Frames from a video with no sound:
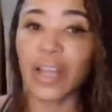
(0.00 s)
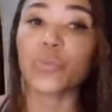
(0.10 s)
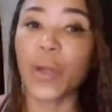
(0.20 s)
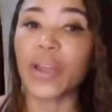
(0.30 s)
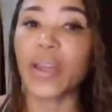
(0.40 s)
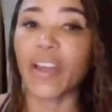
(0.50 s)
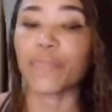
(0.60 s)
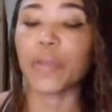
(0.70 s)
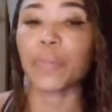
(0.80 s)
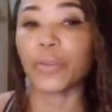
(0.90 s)
why I have
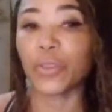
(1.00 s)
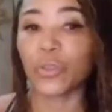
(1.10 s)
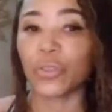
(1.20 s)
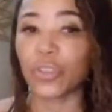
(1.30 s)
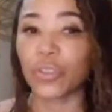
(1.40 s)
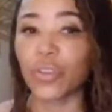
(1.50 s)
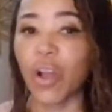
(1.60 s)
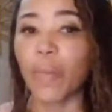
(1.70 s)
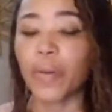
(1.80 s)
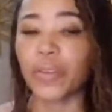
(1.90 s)
people use a
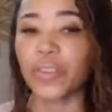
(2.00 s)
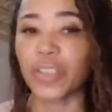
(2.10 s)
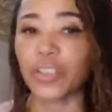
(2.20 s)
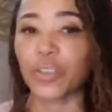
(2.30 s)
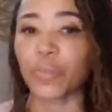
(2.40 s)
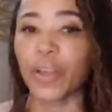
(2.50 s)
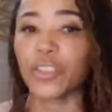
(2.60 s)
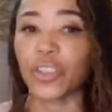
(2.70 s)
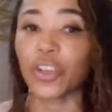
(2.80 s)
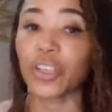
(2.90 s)
glucometer to test their blood
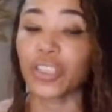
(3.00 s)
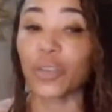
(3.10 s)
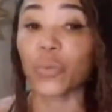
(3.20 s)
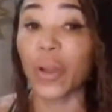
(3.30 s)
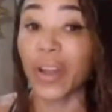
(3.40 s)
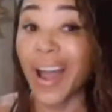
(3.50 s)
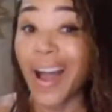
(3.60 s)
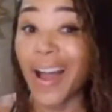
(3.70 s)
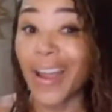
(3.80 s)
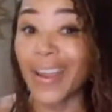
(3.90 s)
sugar, because it'll run
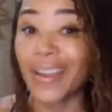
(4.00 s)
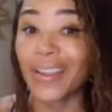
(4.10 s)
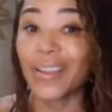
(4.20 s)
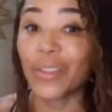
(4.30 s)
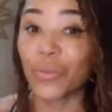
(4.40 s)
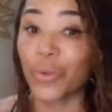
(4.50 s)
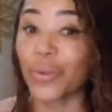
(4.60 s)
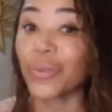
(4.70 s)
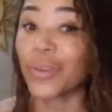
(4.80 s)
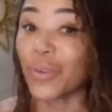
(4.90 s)
high
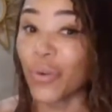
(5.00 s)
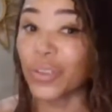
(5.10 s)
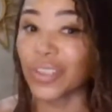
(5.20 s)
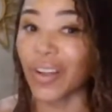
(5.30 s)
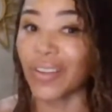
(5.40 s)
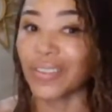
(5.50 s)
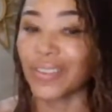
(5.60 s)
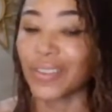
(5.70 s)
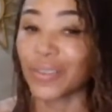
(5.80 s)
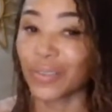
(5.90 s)
through cortisol,
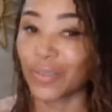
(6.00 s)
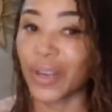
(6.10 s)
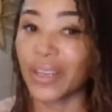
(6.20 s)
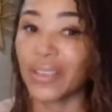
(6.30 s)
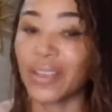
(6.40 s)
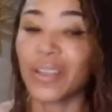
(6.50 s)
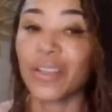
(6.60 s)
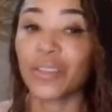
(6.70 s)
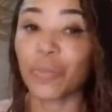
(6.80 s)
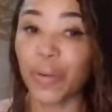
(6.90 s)
right?
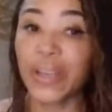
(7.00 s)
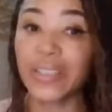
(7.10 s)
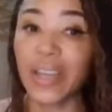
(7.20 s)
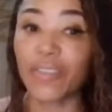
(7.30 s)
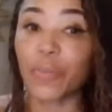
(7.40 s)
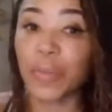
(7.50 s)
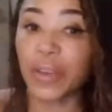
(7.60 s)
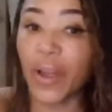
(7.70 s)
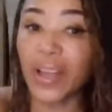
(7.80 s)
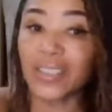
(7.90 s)
The breakdown of
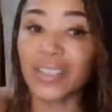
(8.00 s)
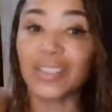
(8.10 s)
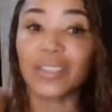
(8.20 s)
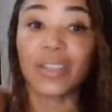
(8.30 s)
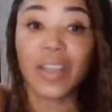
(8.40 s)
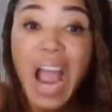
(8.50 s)
amino acids,